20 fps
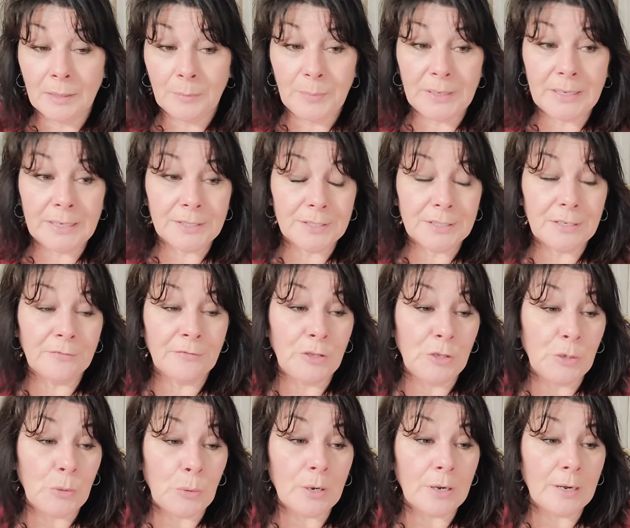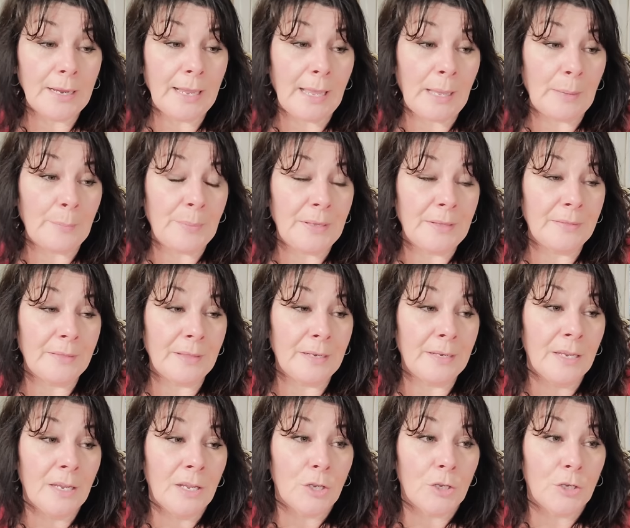Because if you're happy,
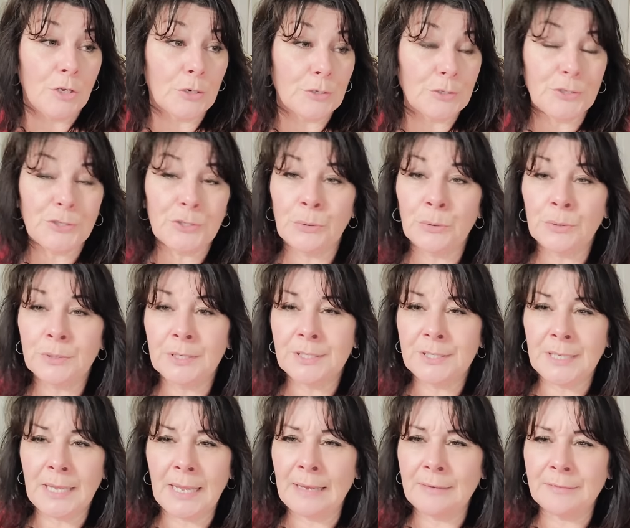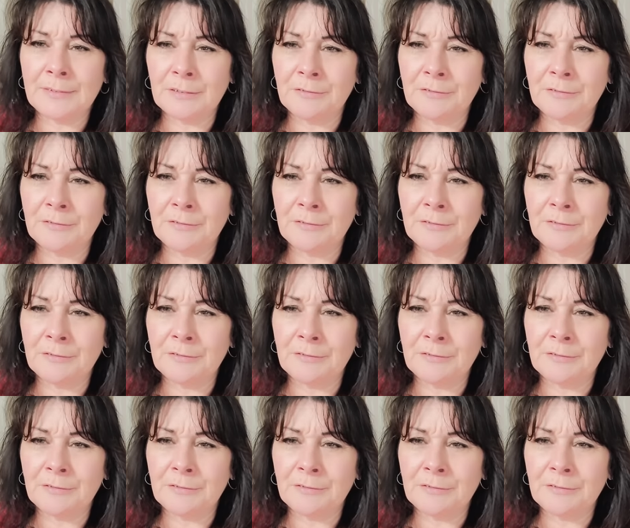then your soul doesn't have to